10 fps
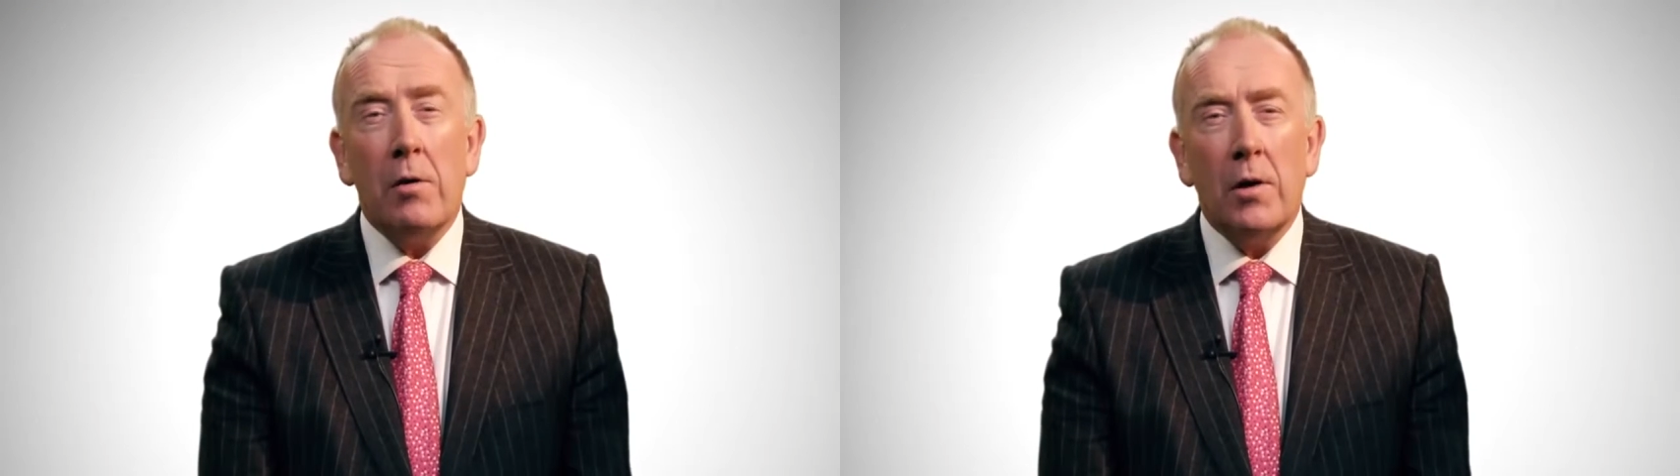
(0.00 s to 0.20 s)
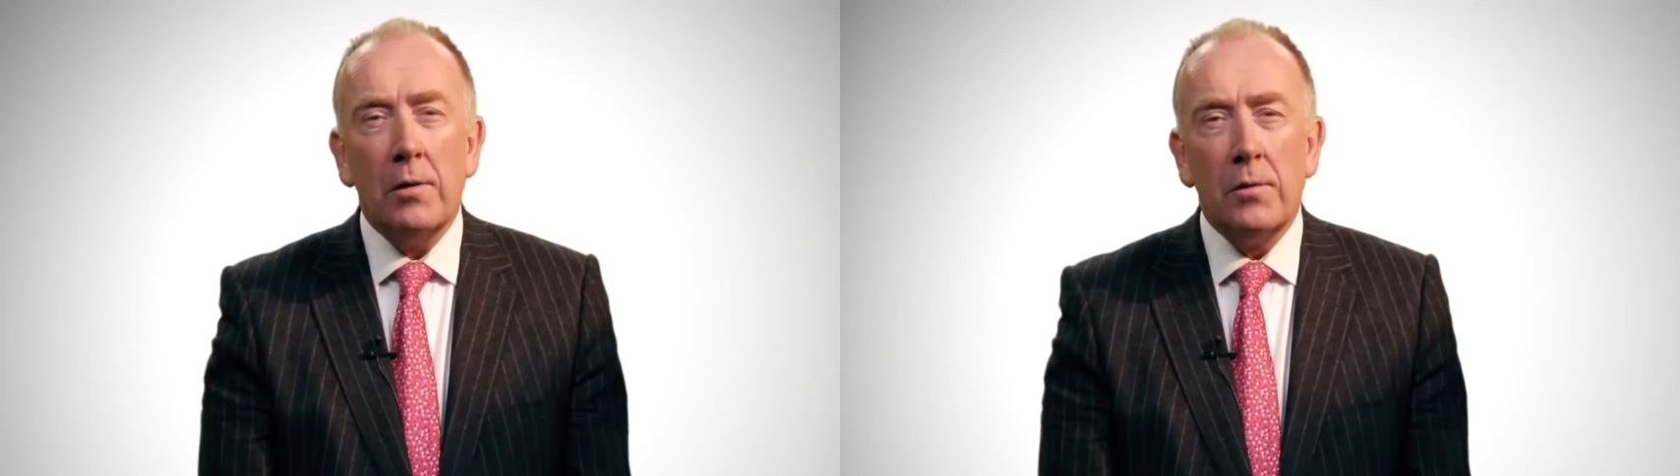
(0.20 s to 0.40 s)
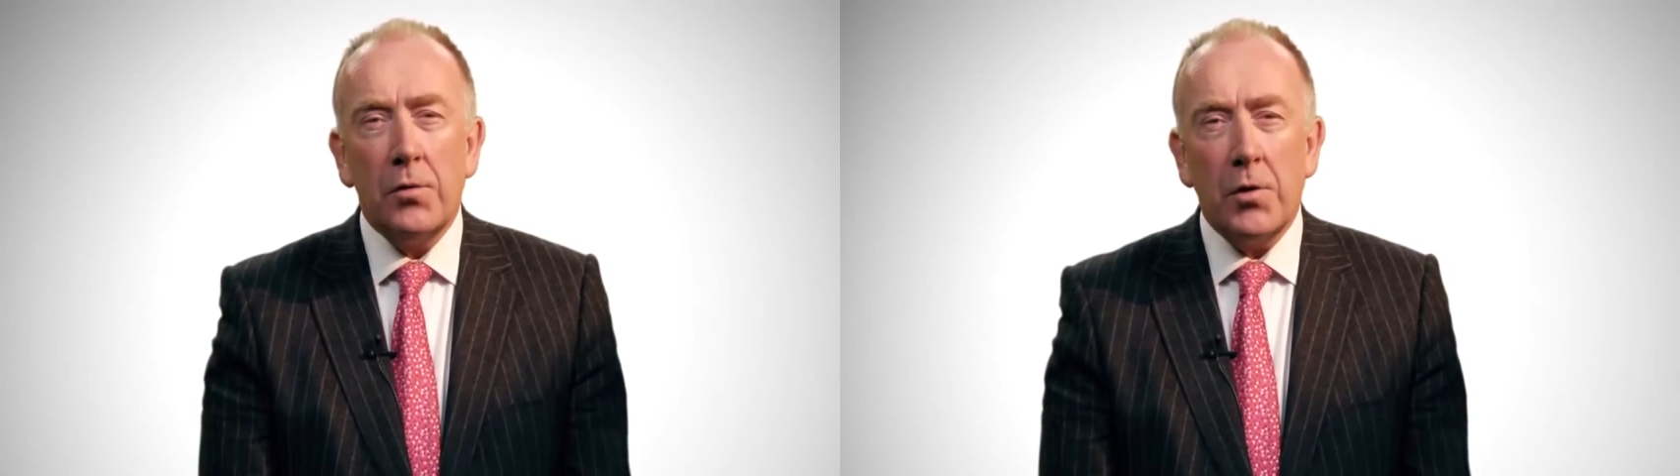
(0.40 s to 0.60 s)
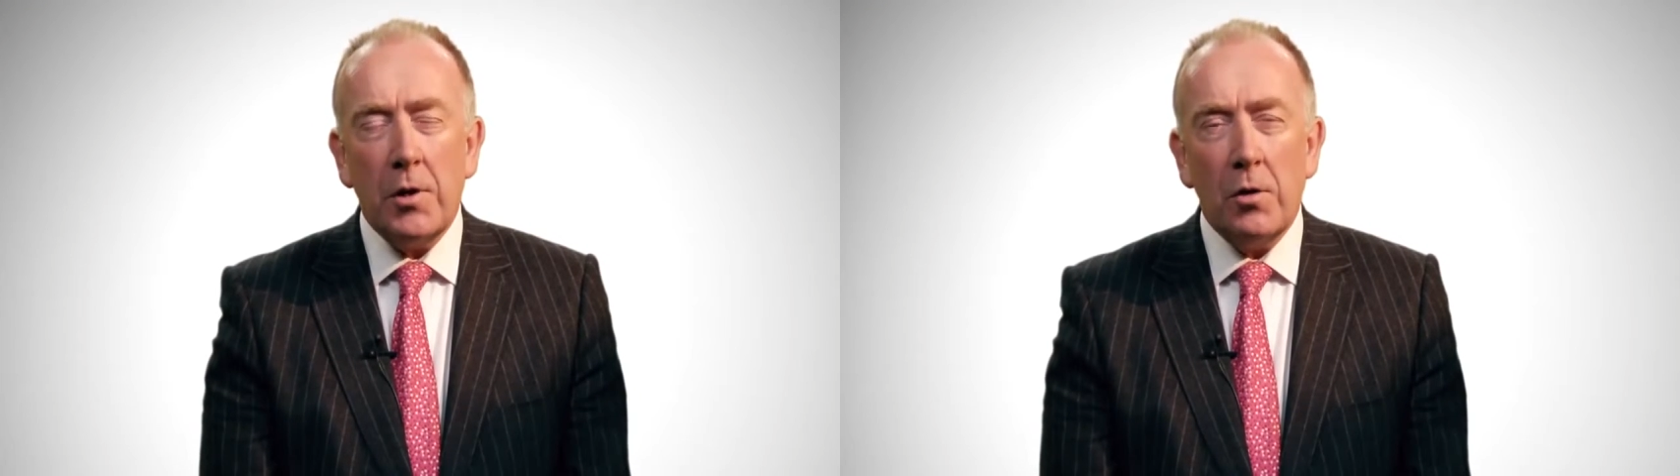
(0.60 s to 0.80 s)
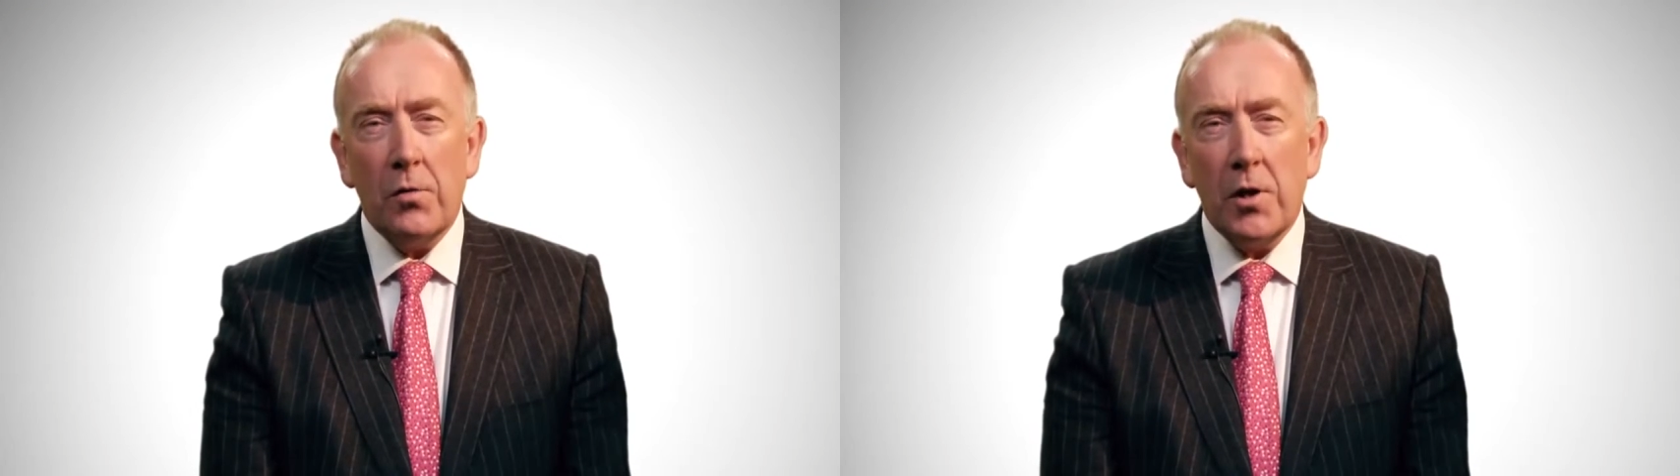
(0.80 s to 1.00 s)
era for
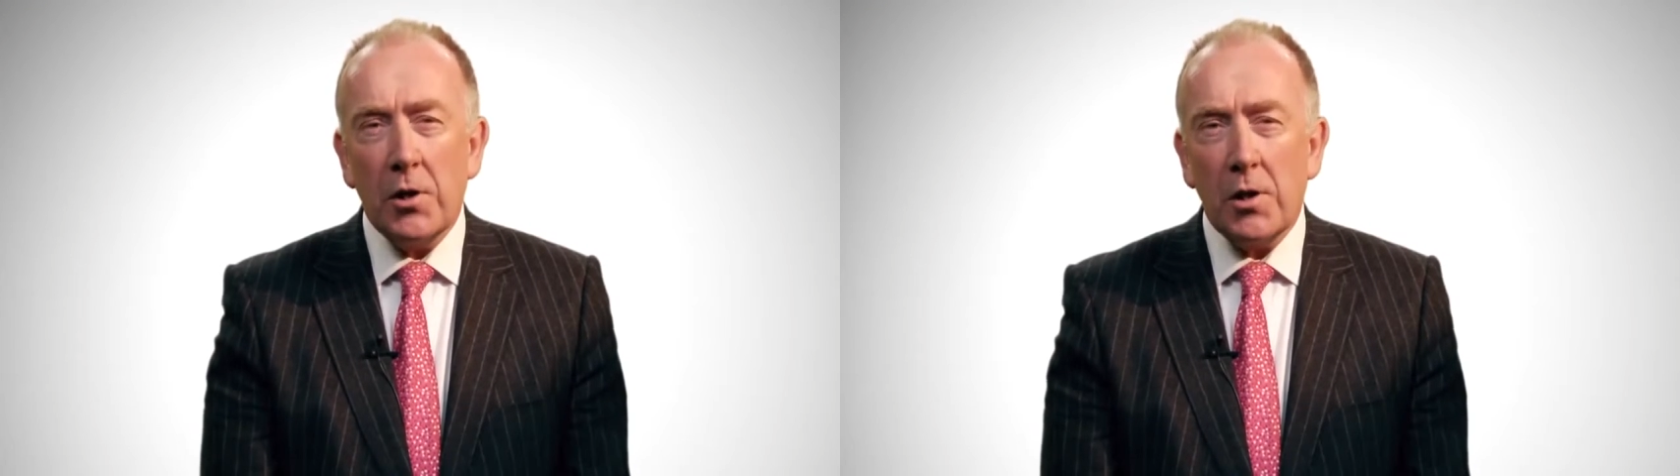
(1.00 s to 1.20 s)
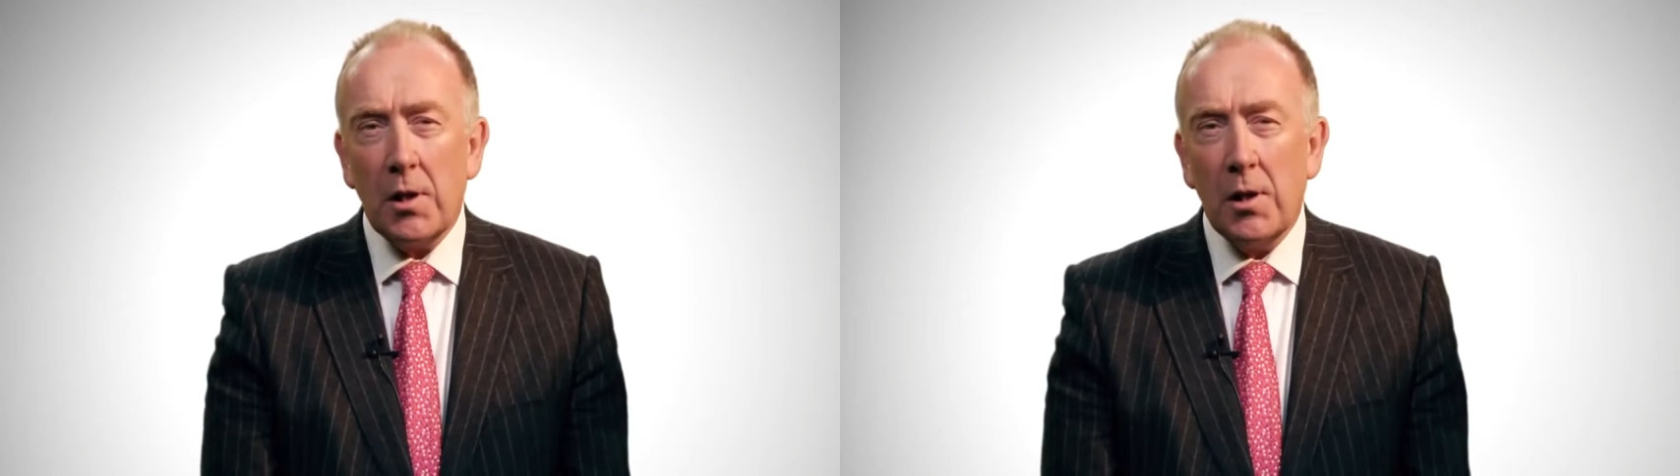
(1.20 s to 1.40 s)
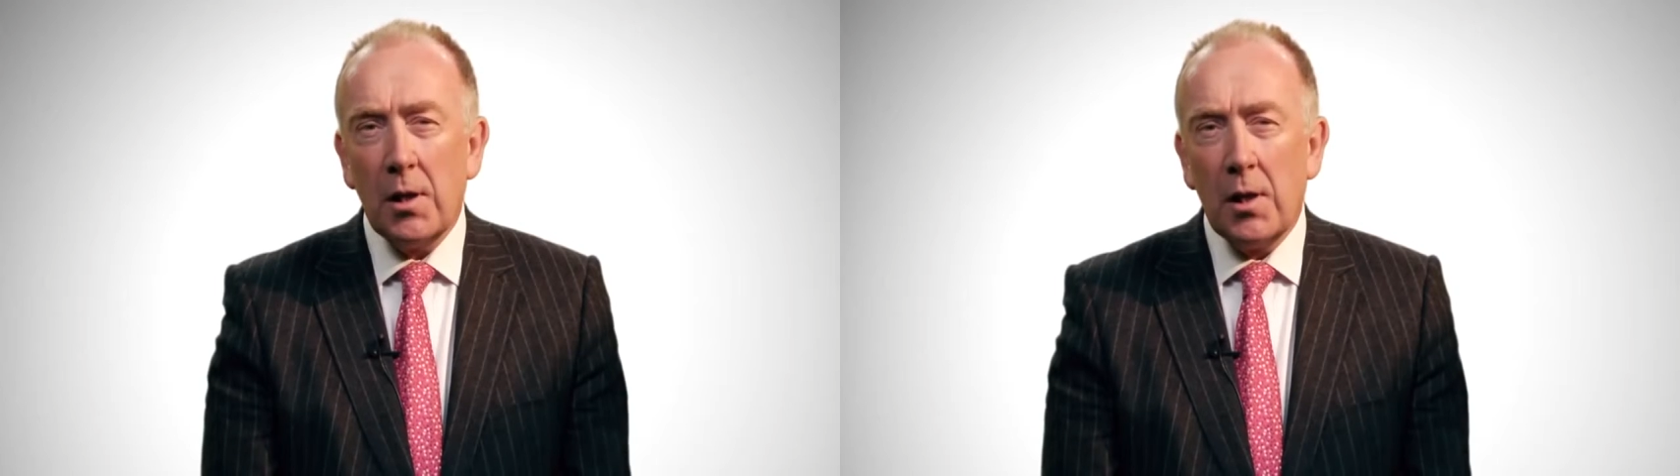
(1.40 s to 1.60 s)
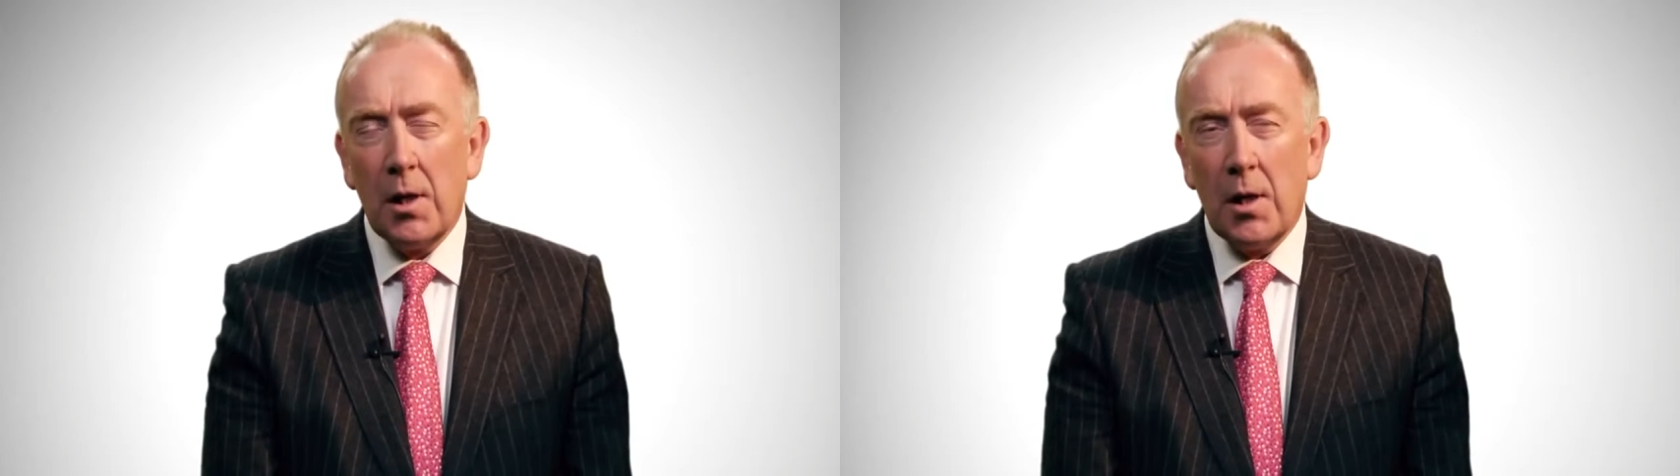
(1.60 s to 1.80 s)
the university